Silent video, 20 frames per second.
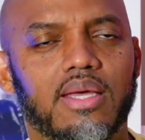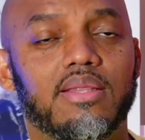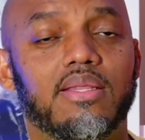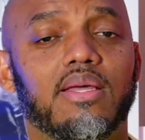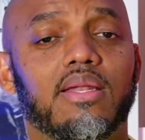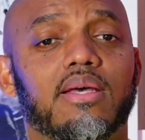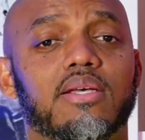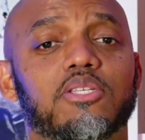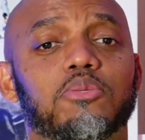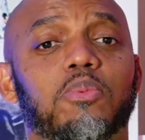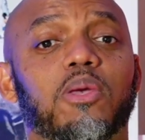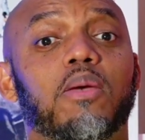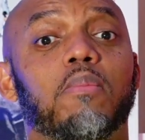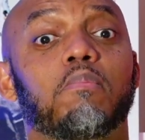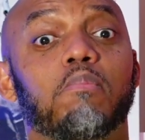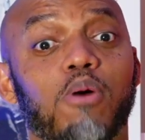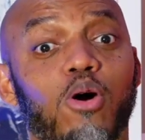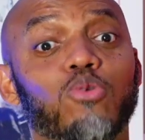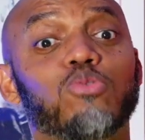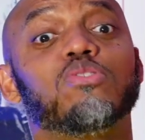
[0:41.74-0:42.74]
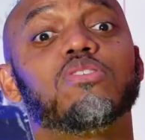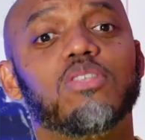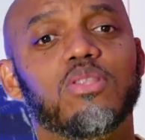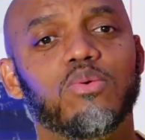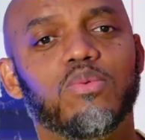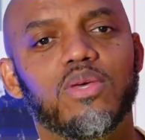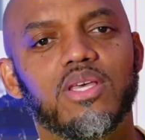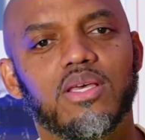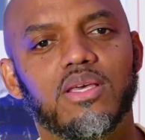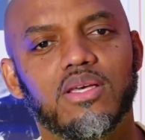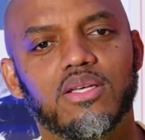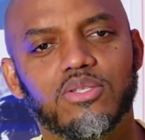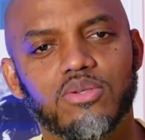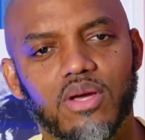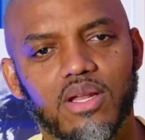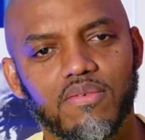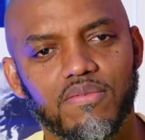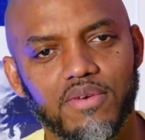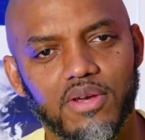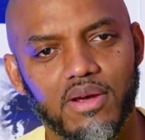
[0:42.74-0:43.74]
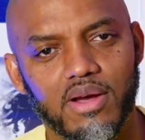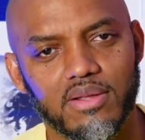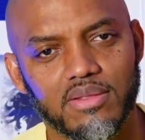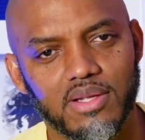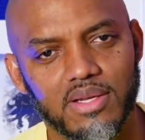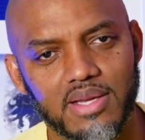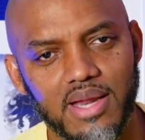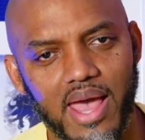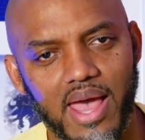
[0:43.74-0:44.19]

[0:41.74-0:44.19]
And then I spent most of the weekend trying to figure out the